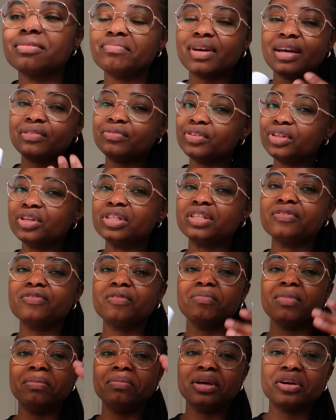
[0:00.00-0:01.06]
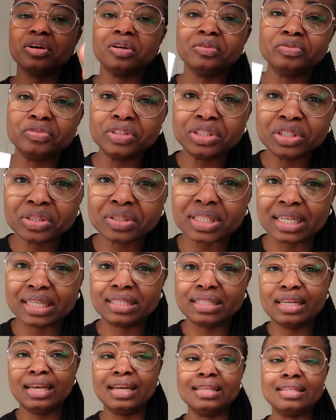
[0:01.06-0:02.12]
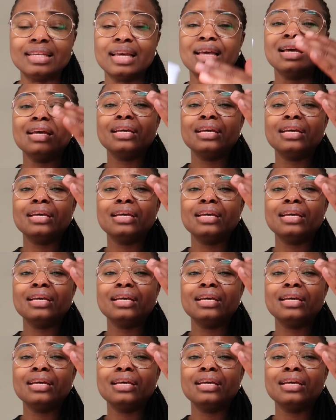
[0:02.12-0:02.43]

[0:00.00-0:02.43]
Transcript: in my videos, even in my makeup videos, I say it.